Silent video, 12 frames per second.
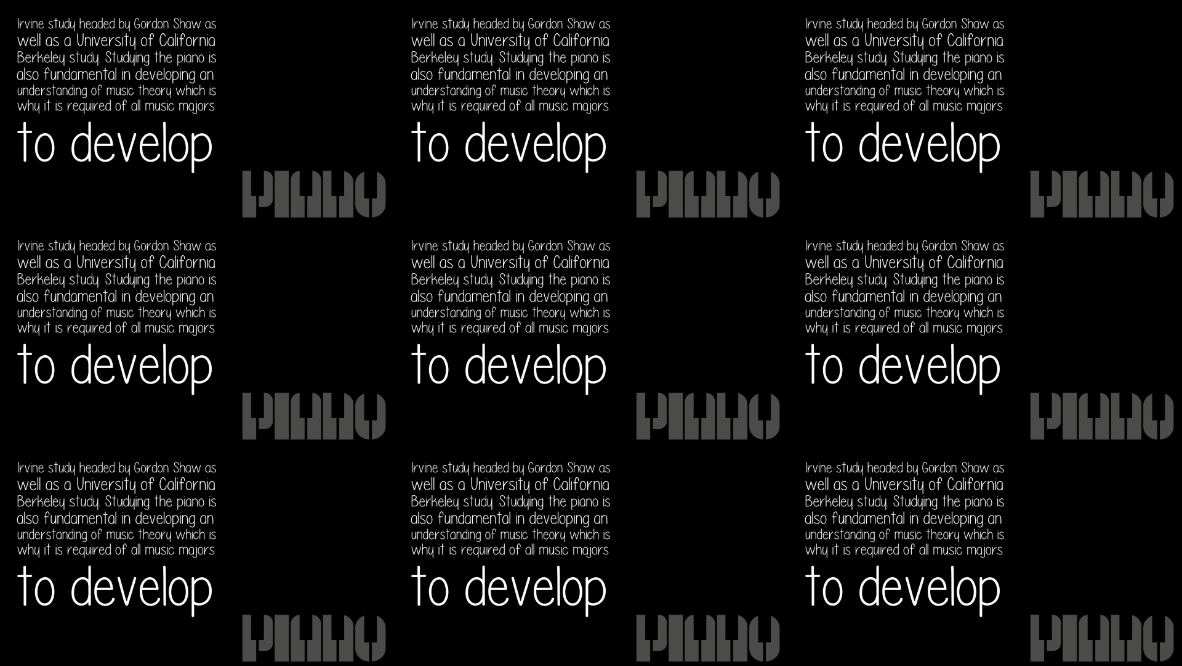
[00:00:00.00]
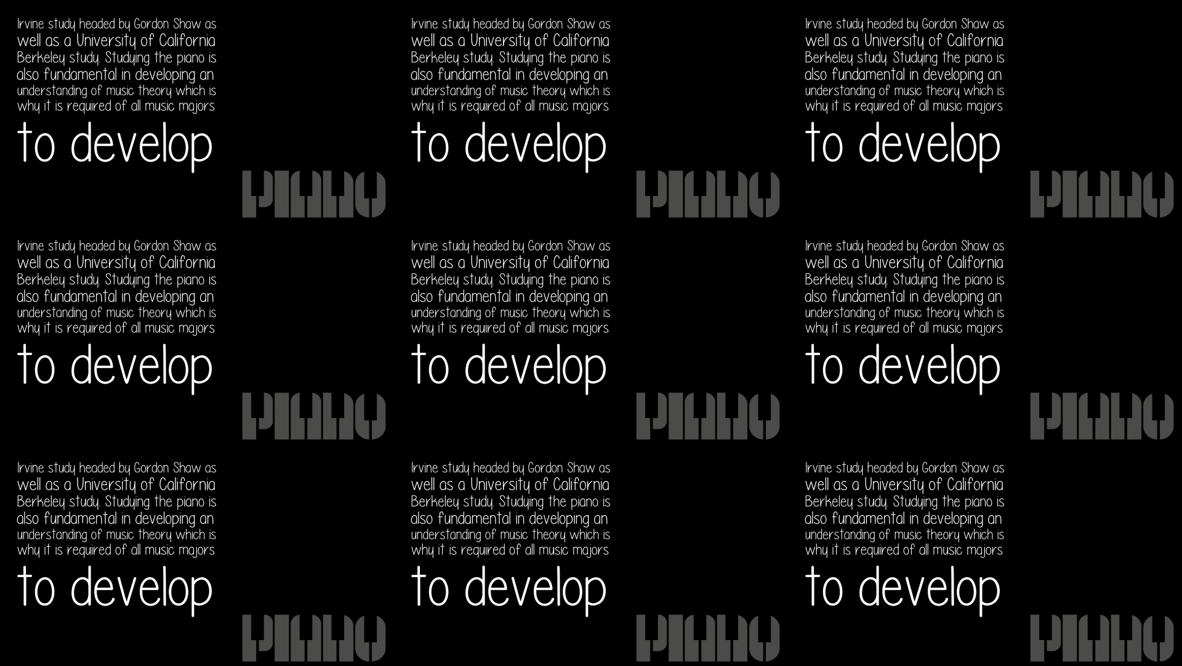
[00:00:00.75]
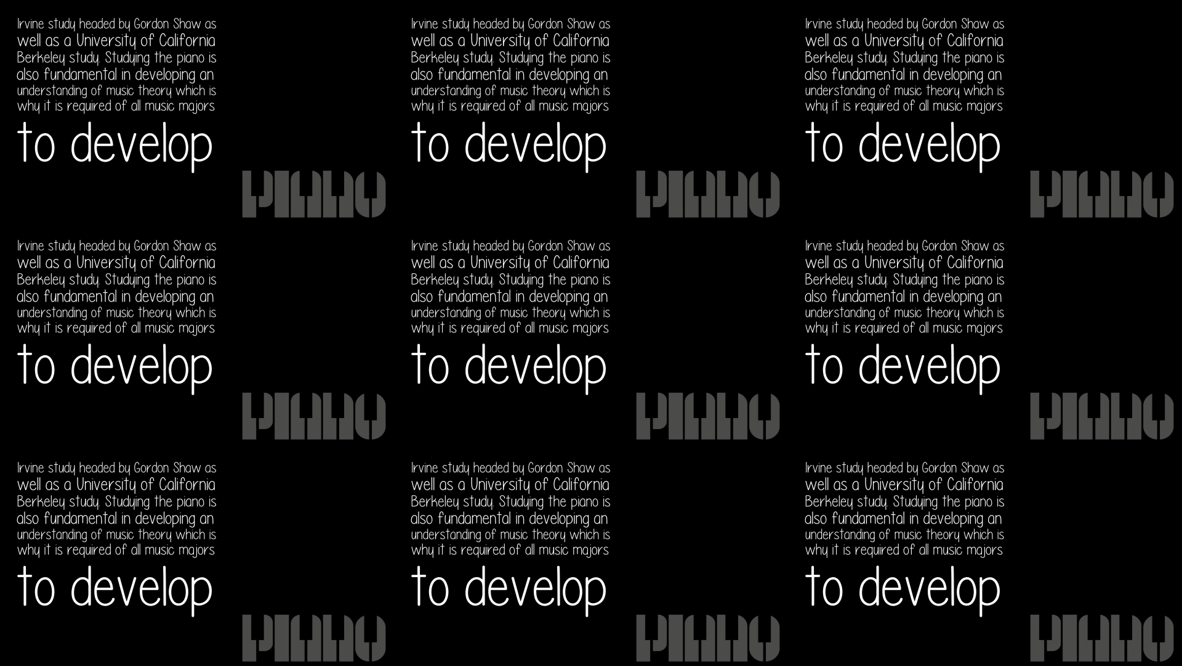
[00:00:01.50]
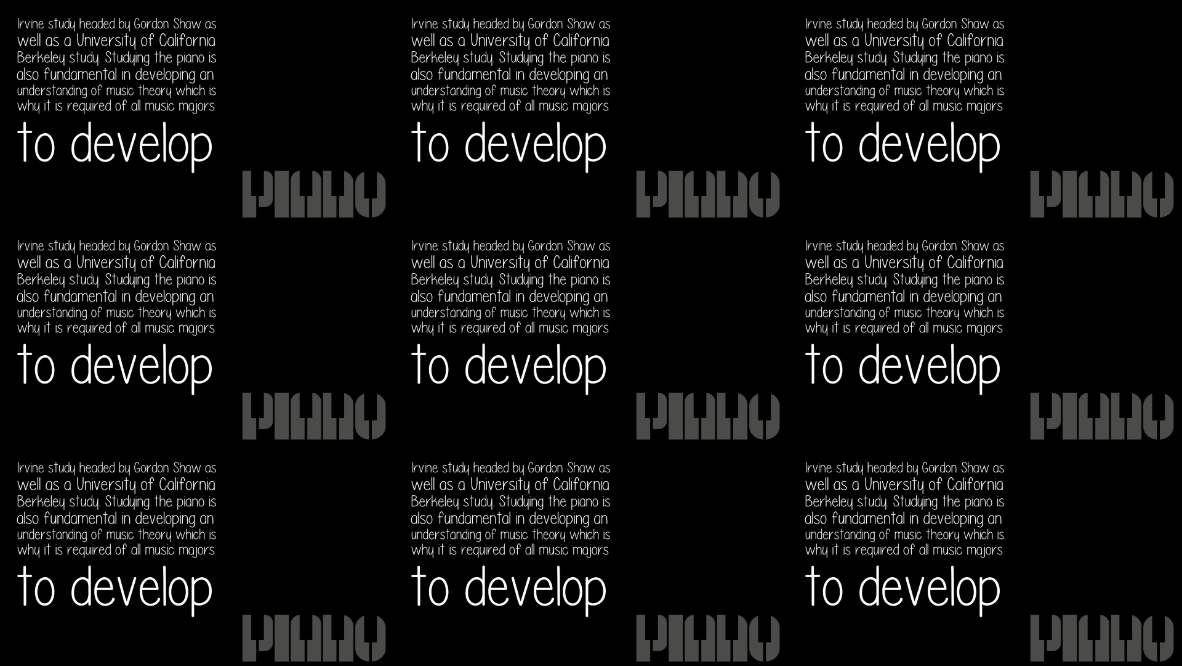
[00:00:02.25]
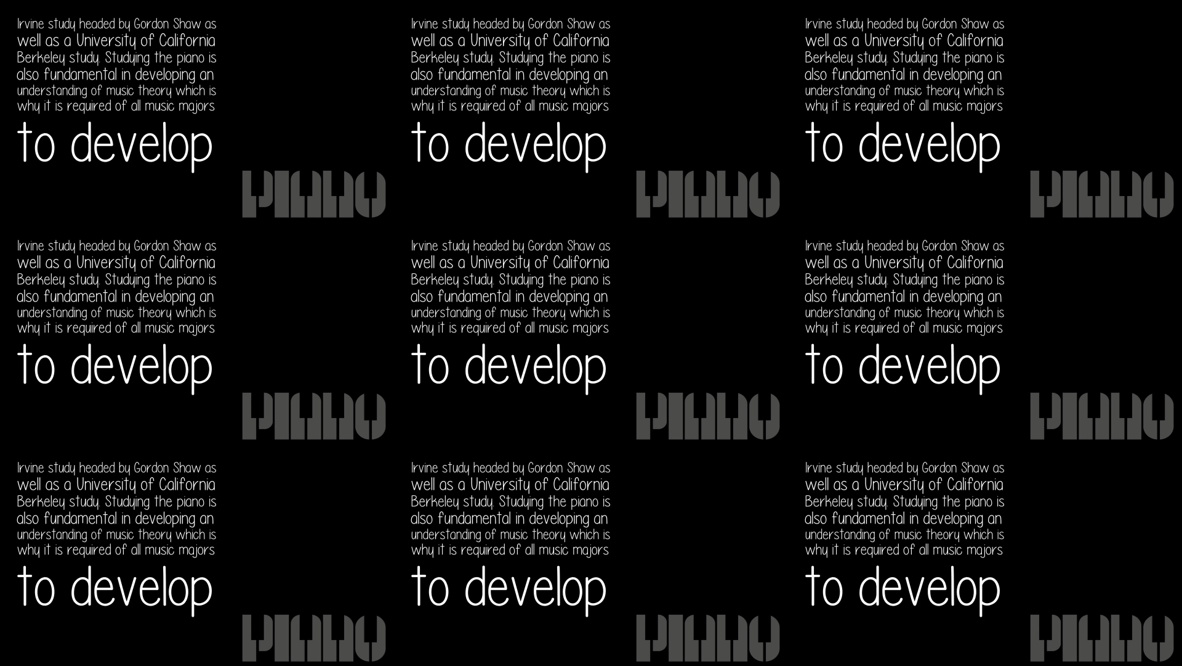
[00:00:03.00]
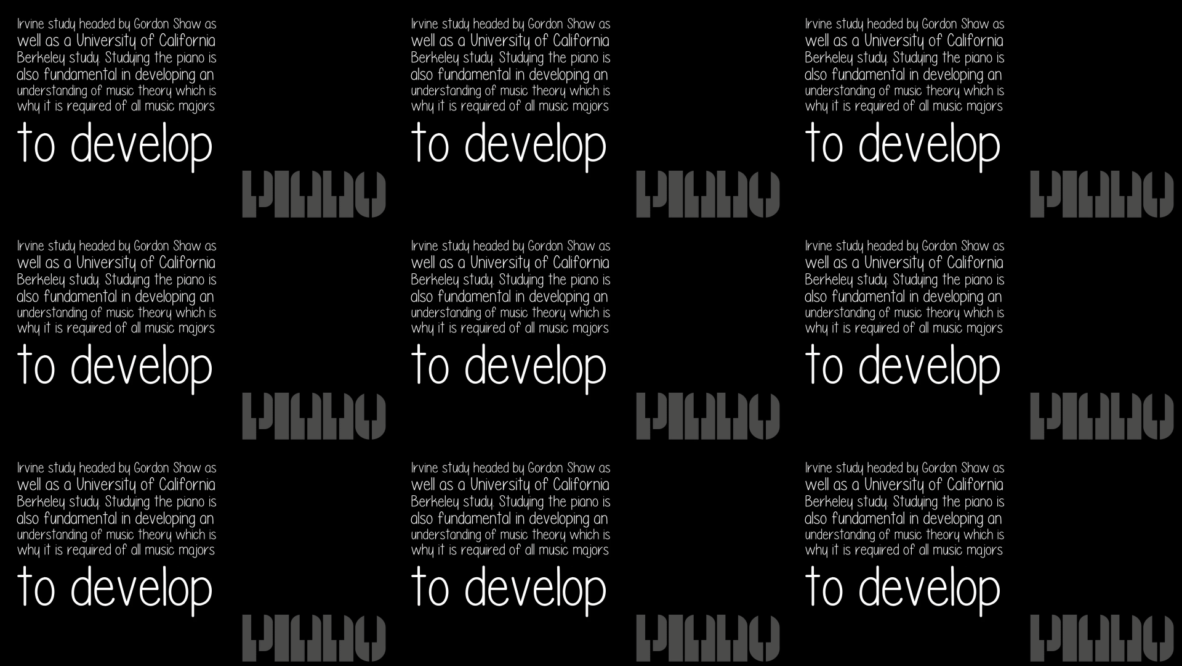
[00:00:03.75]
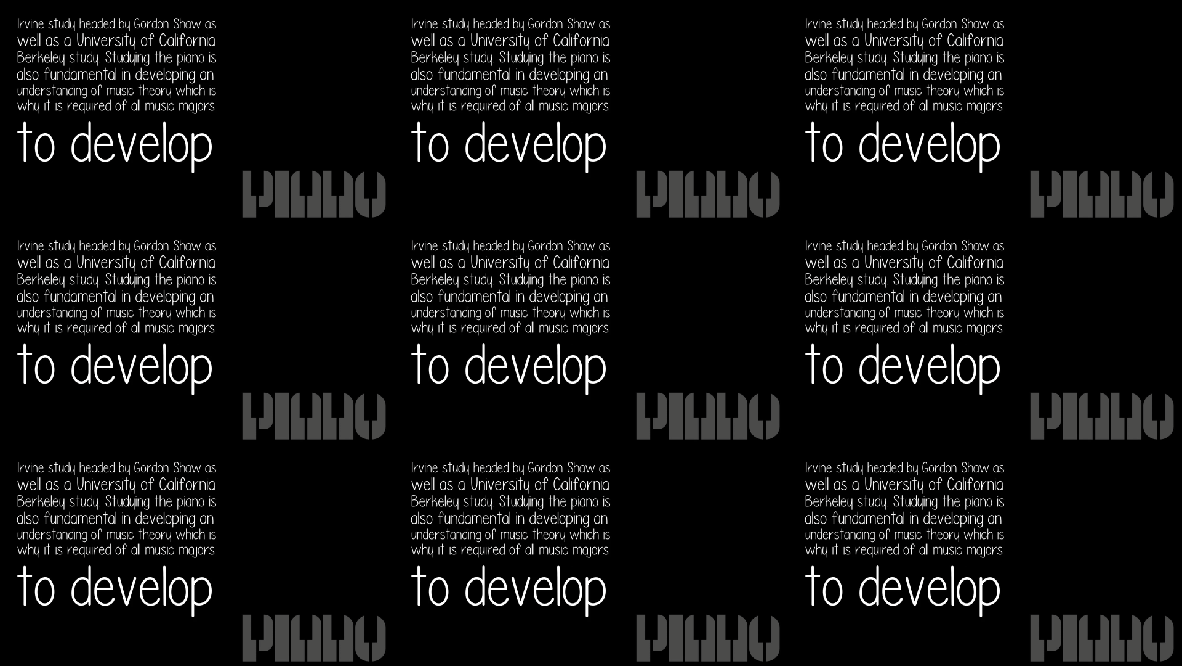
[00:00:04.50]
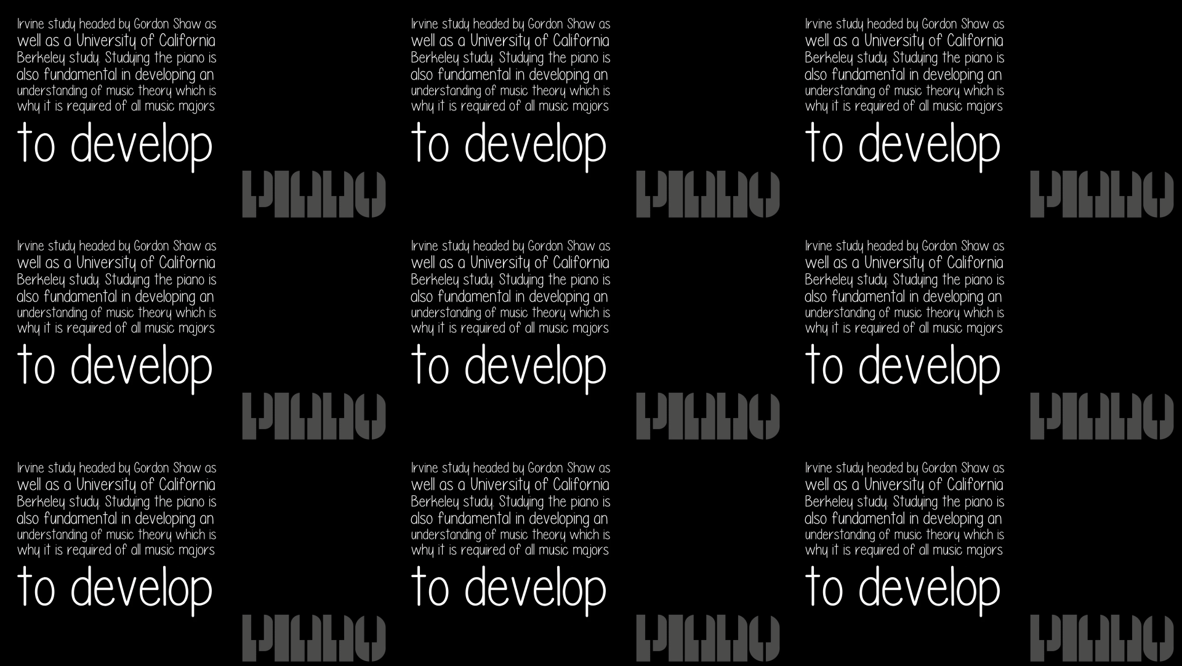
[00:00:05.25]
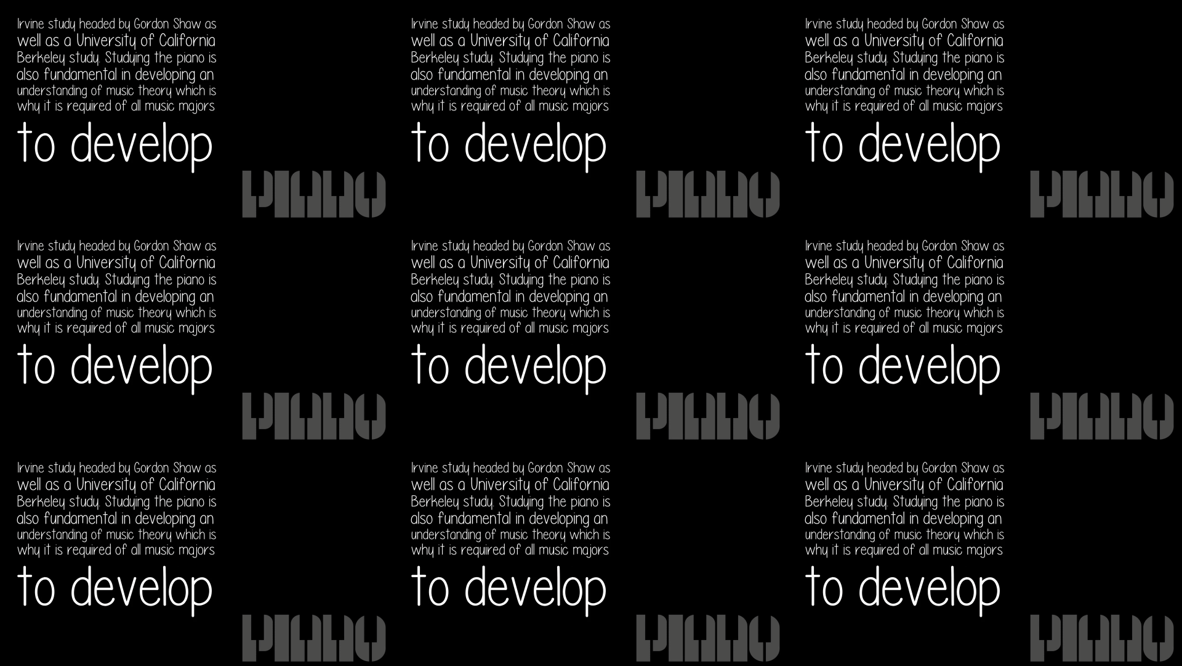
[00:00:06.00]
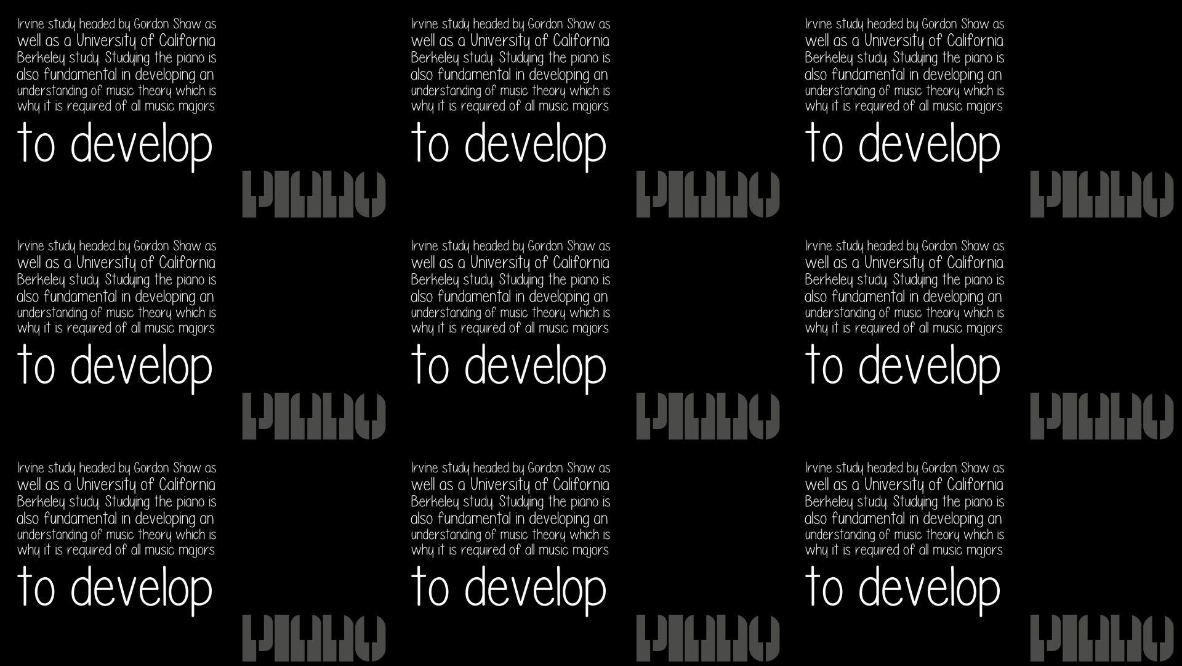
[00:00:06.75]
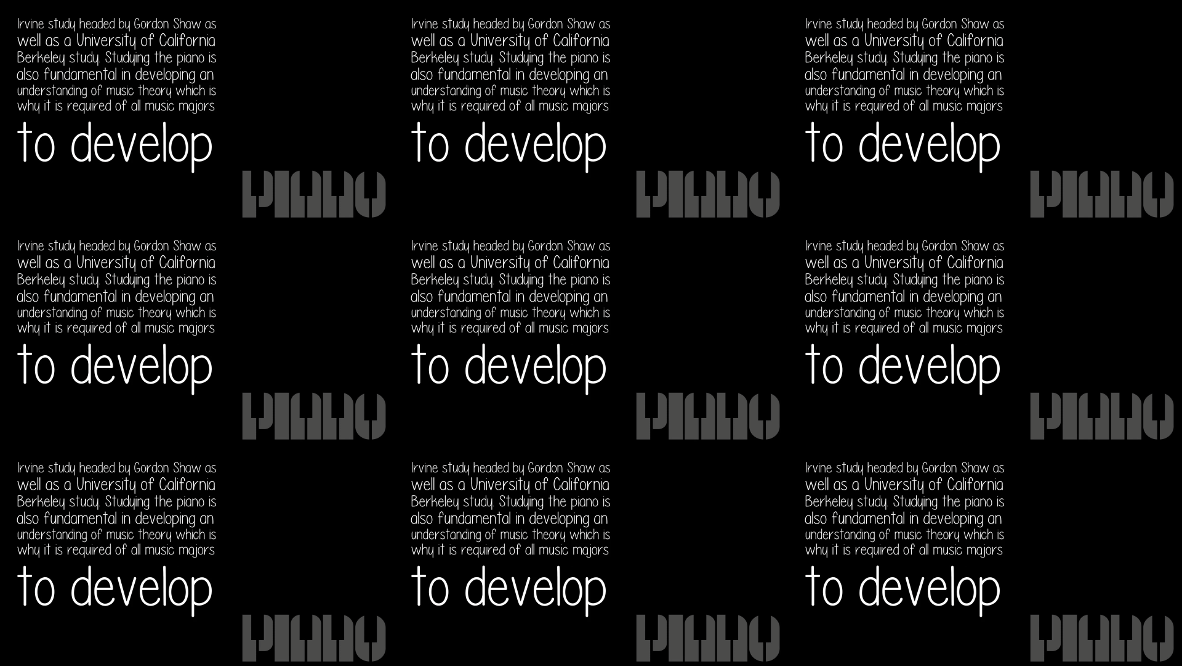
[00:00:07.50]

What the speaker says: No face is visible, so there are no lips to read.